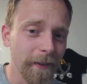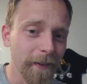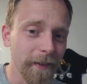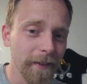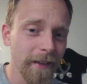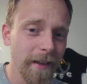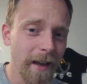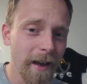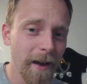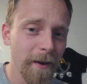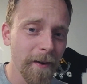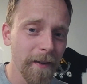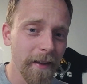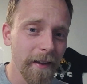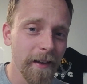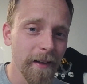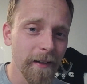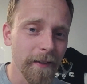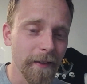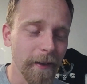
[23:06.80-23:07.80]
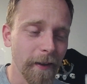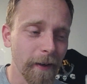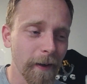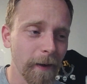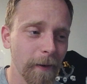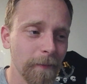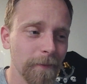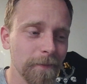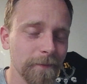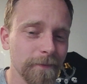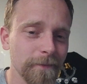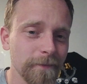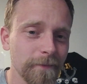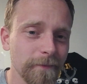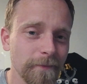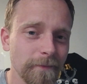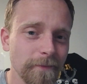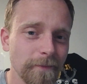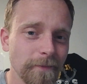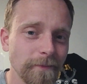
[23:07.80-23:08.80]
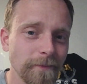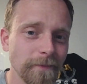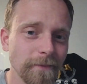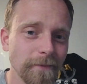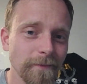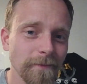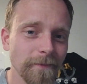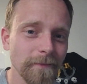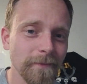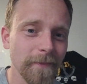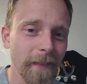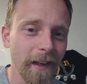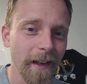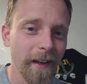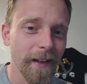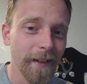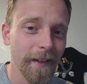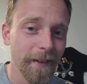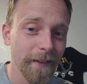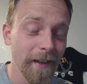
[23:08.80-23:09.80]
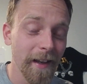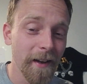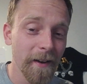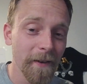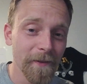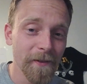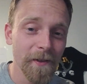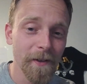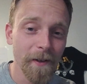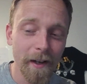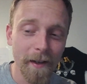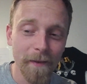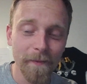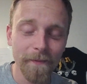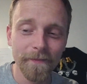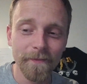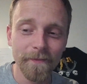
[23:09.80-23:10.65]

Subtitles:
see how they get there. And it's a hell of a journey.